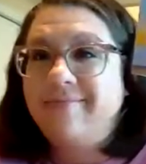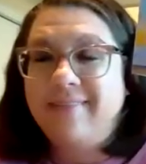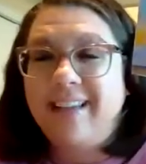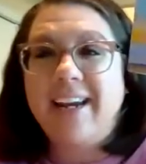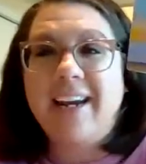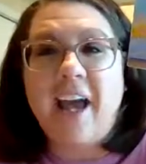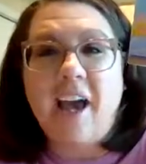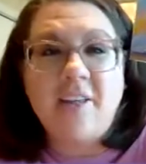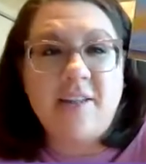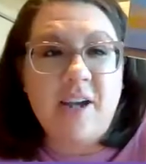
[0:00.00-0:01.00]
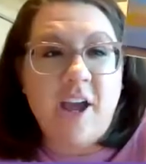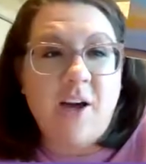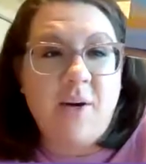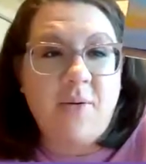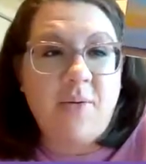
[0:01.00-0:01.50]
letting us
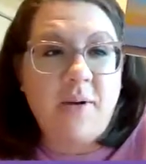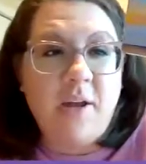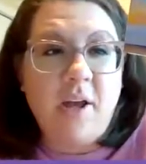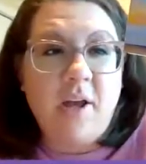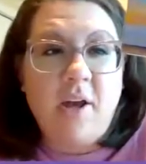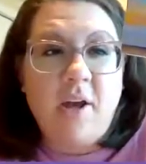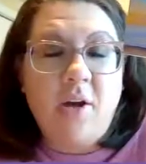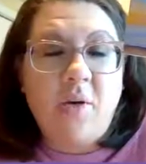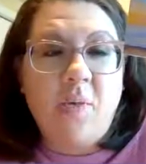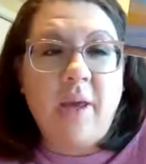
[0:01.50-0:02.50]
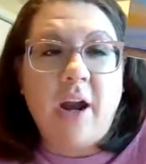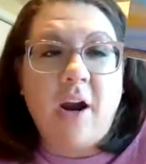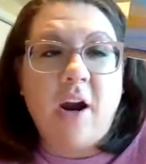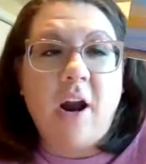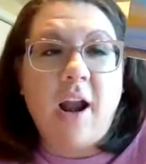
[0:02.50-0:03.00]
know we
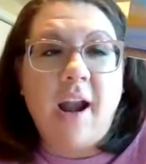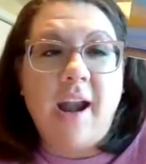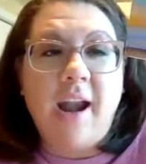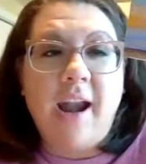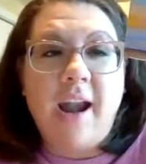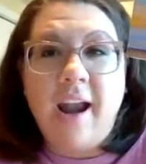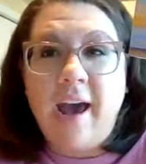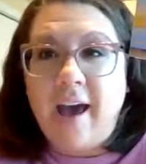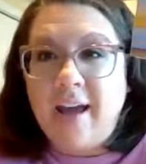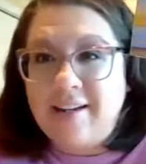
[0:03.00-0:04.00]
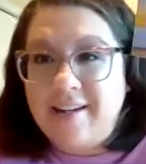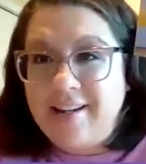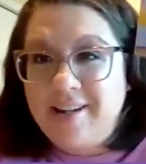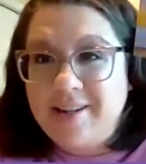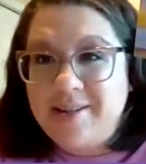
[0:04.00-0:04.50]
are not
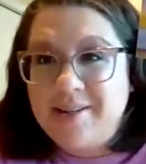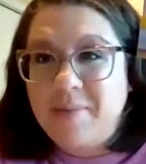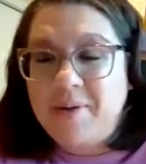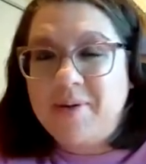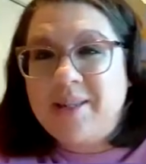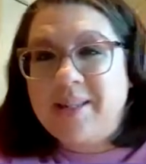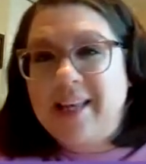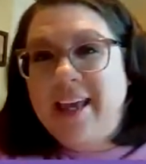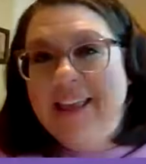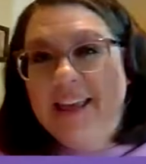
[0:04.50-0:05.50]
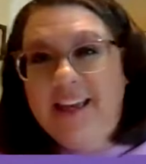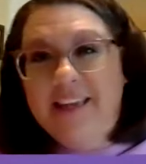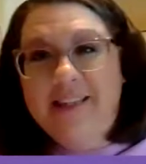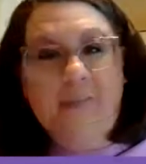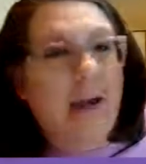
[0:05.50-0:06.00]
supposed to say that
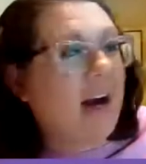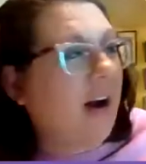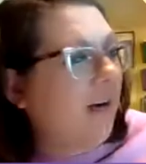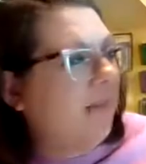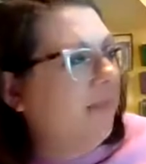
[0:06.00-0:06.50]
he's a bear.